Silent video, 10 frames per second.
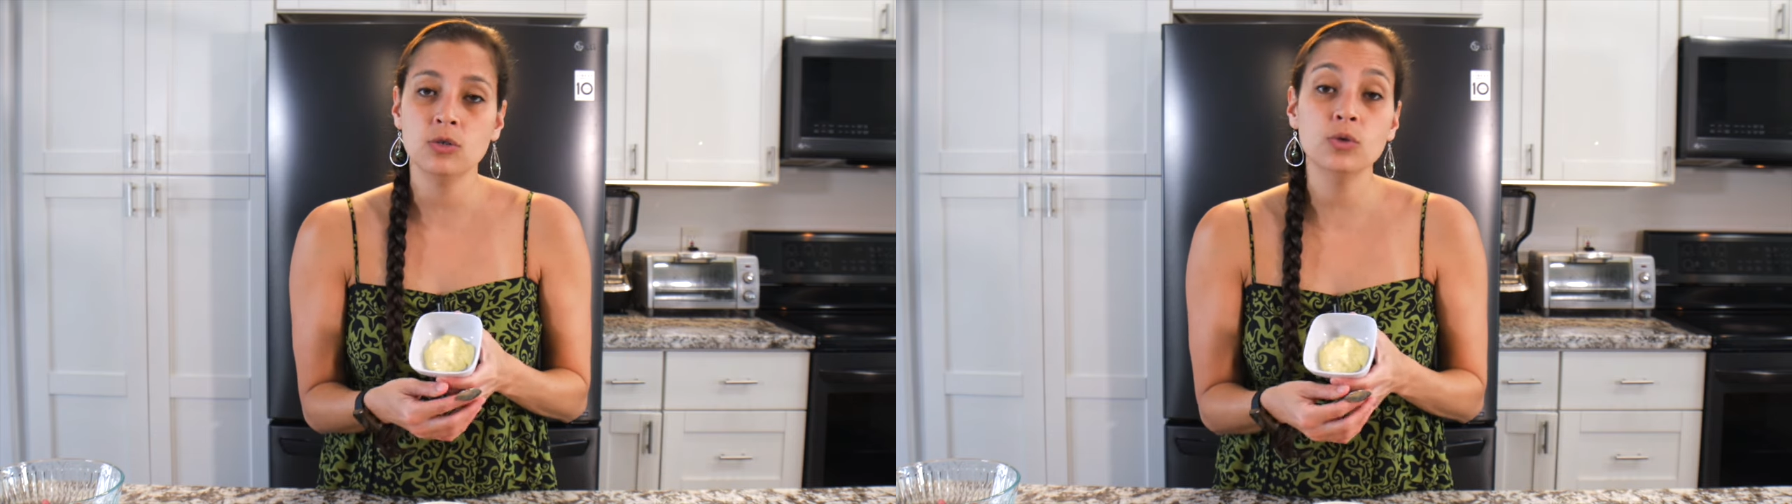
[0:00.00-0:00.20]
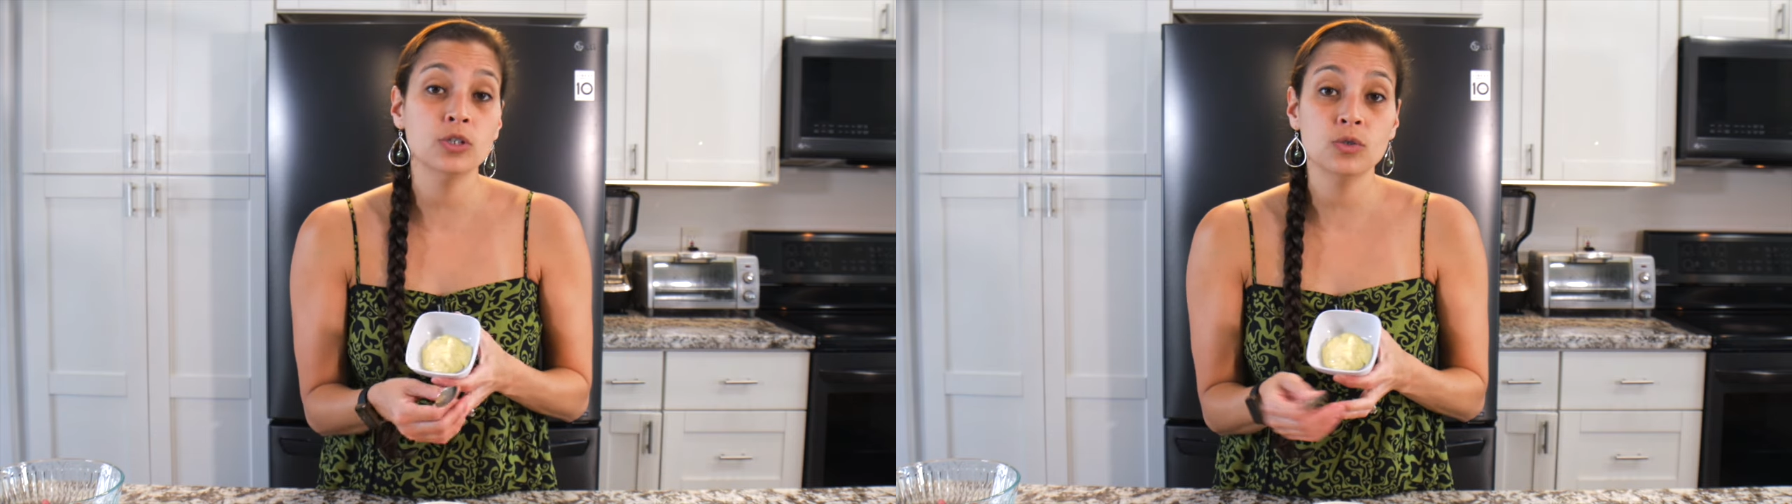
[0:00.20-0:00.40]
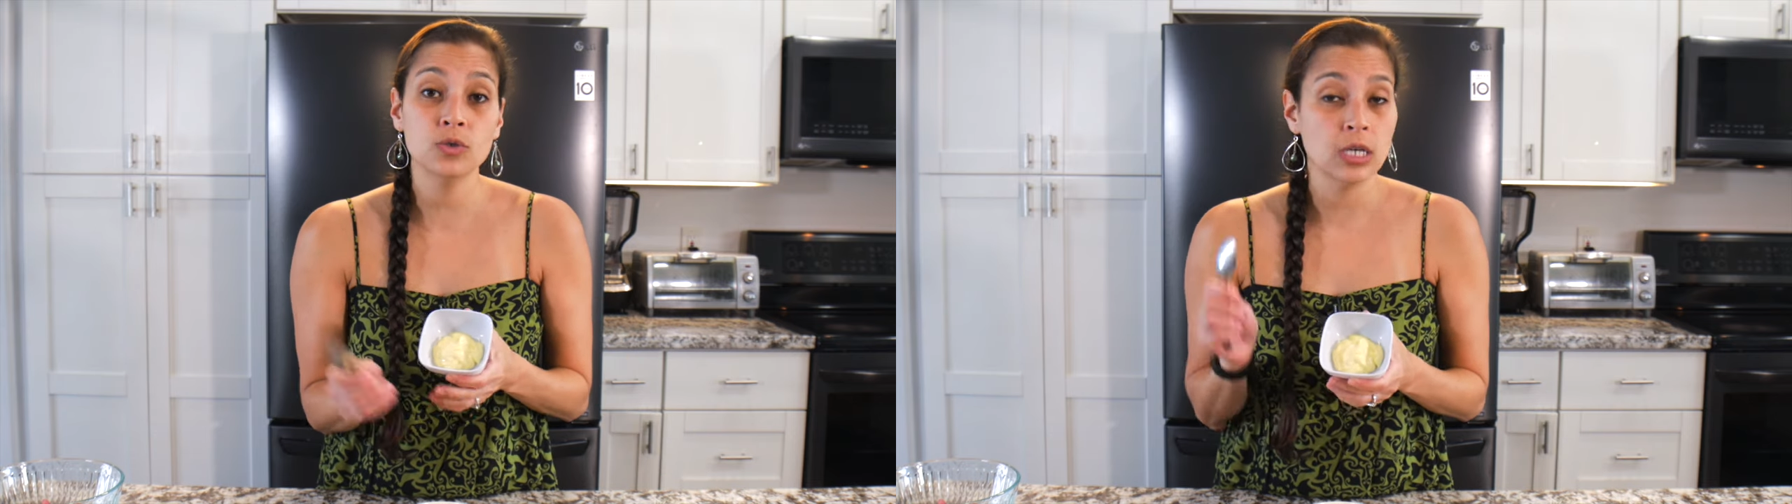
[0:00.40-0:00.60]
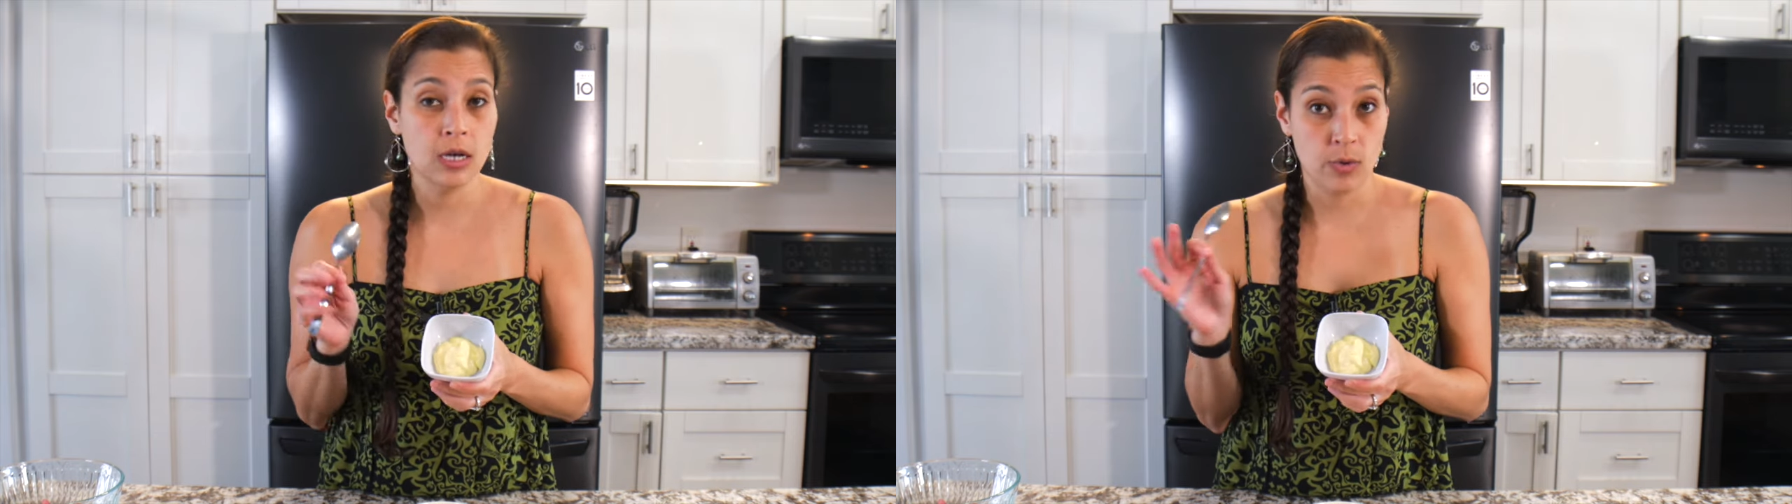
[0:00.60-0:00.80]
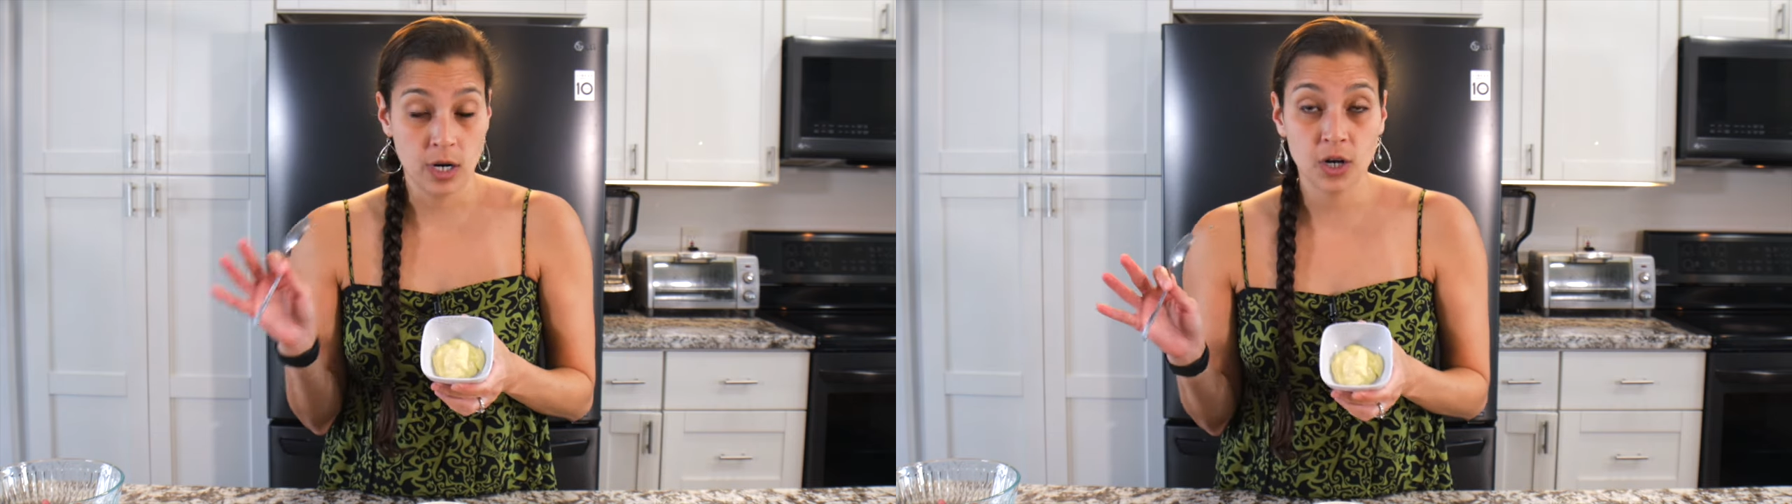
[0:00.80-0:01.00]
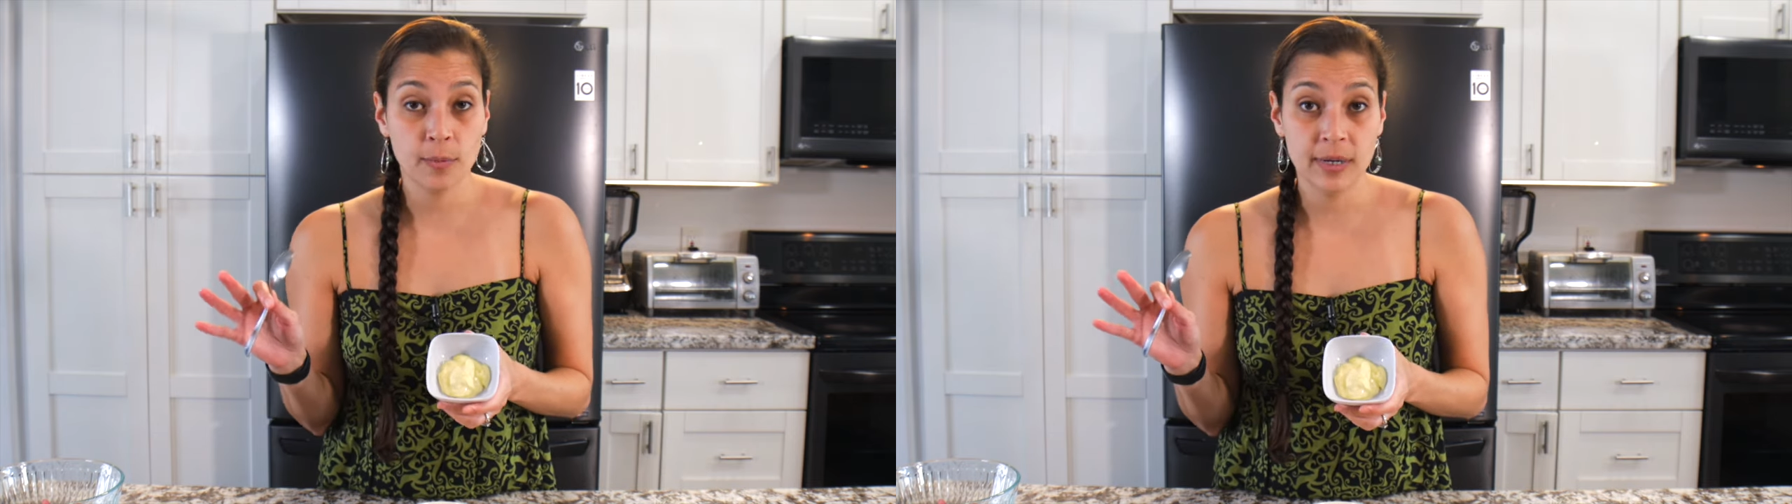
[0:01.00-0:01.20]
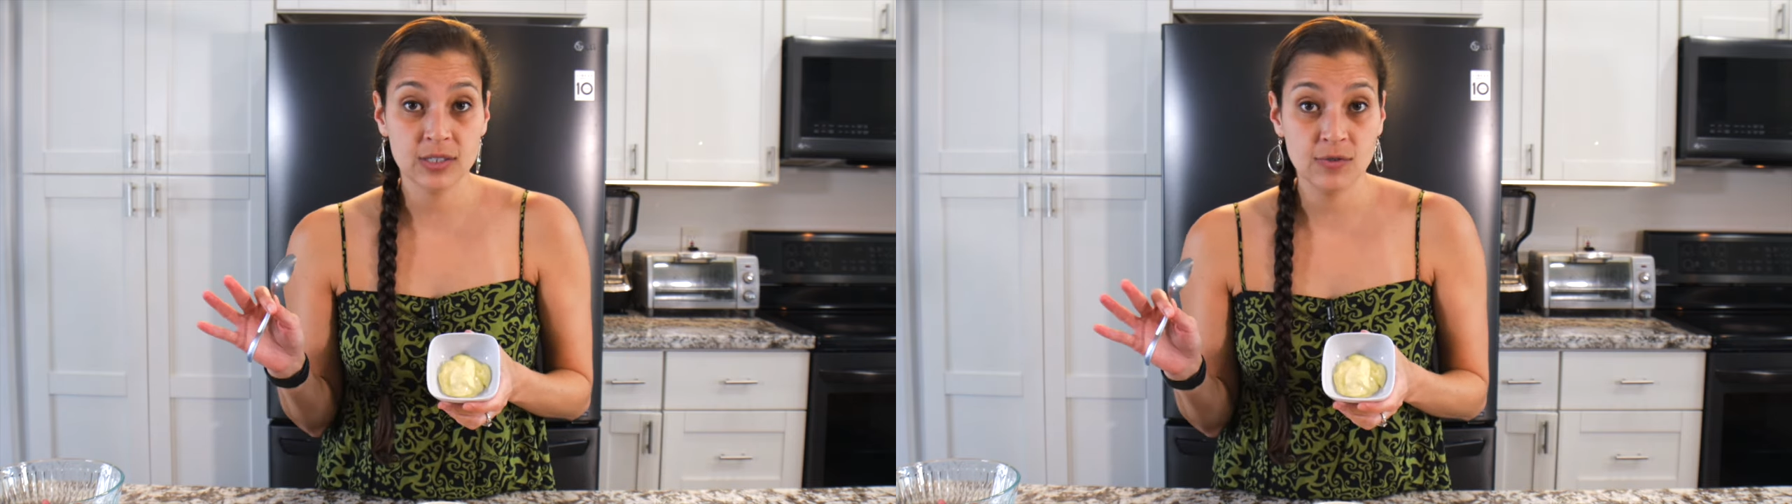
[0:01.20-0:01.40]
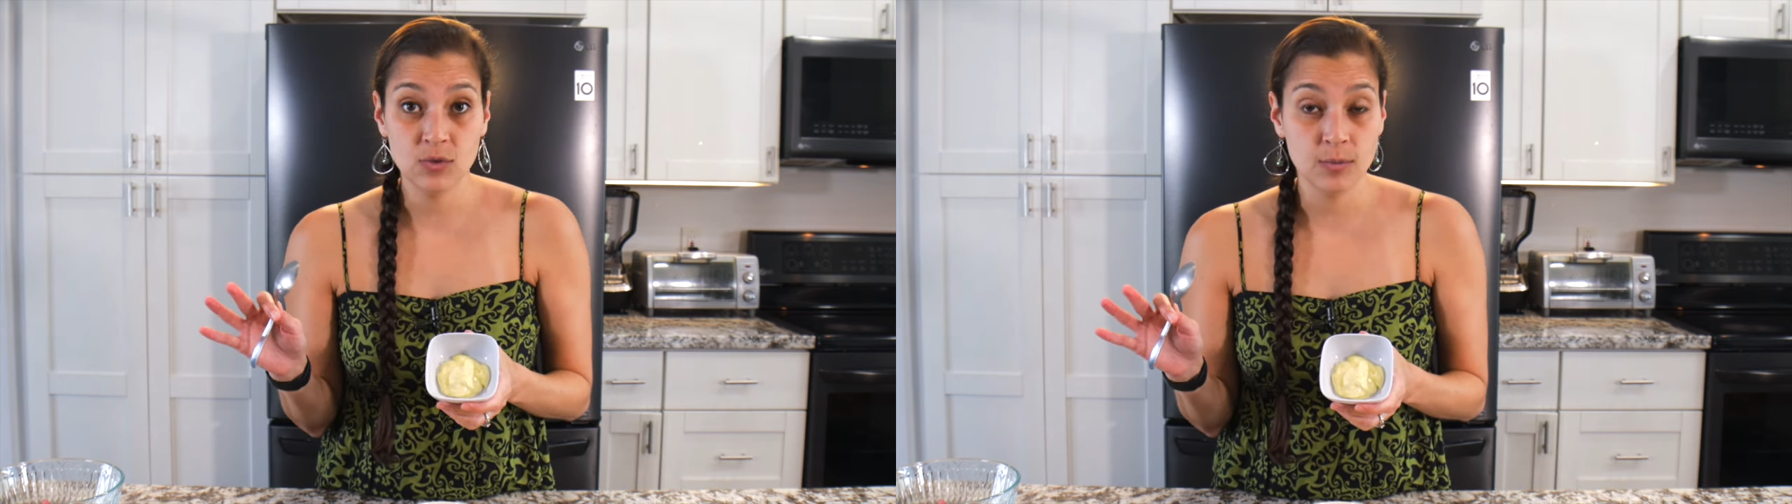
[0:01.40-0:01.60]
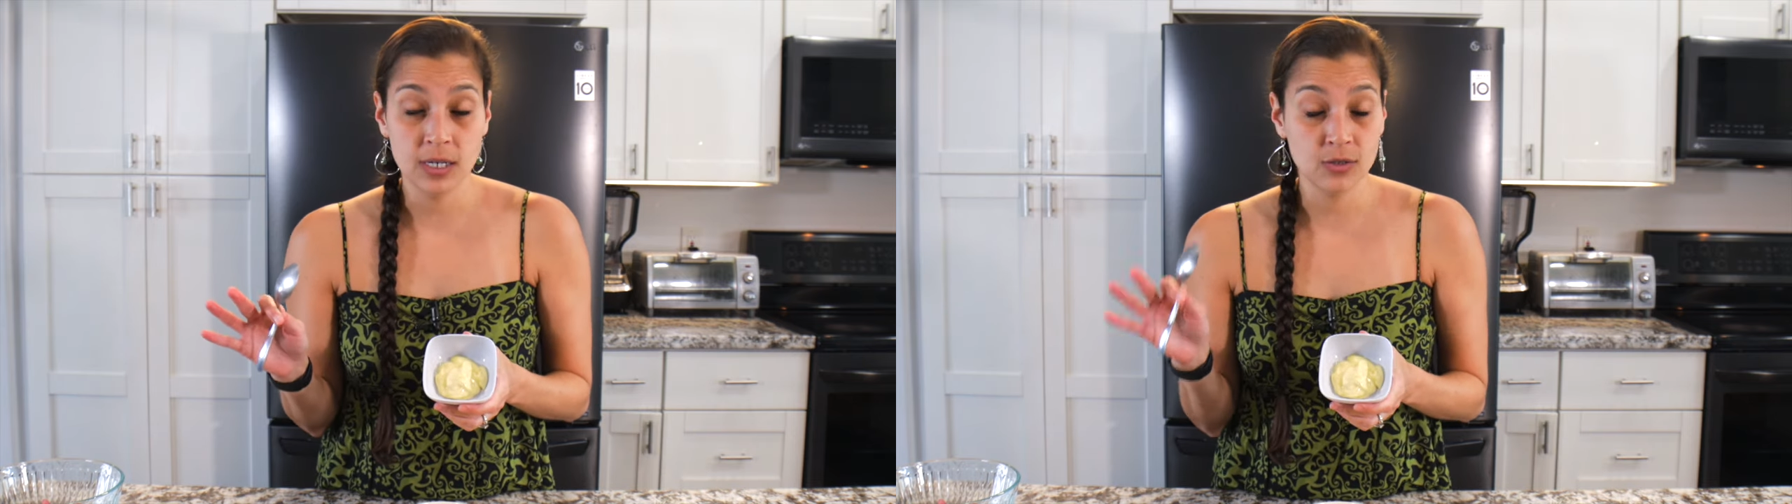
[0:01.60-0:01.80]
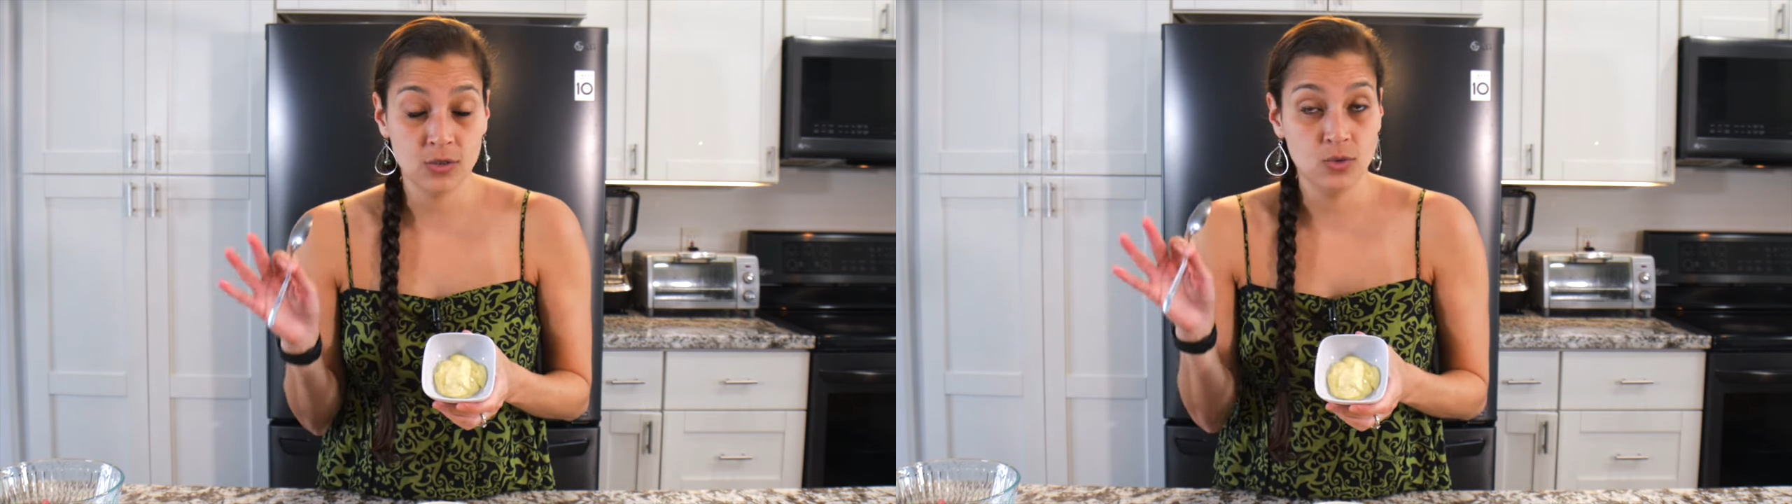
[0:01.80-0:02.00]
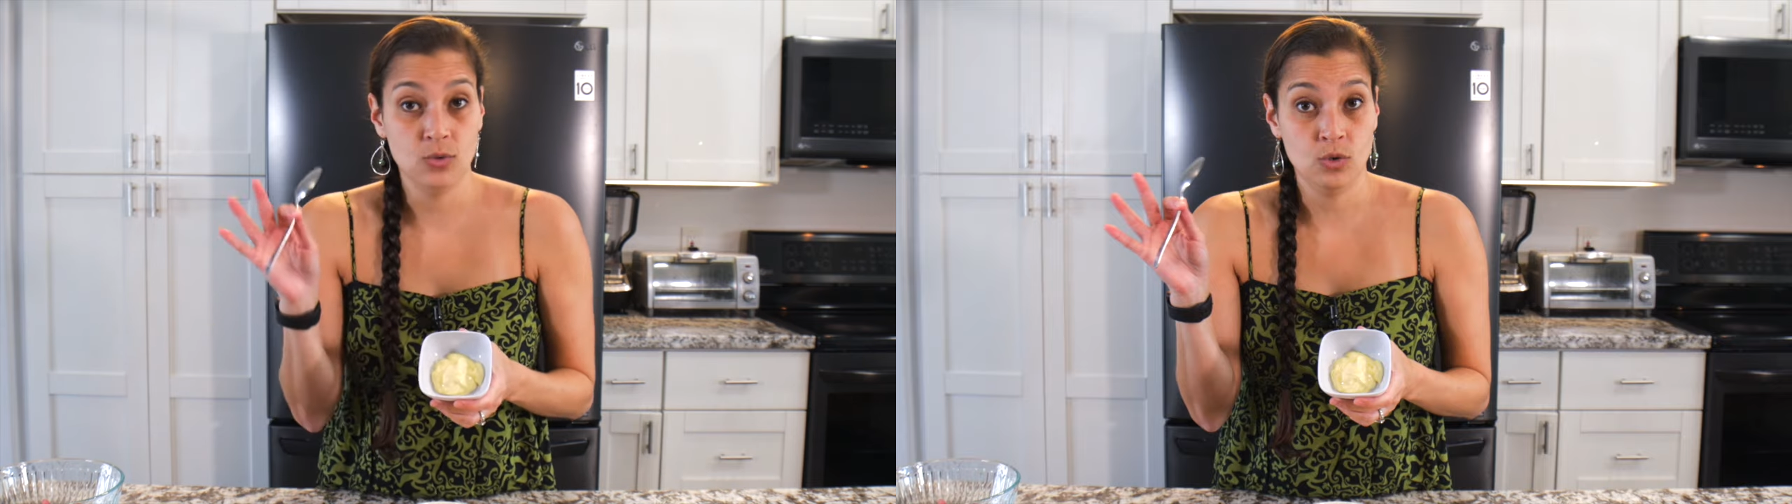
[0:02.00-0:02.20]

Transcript: You can use regular best food mayo too,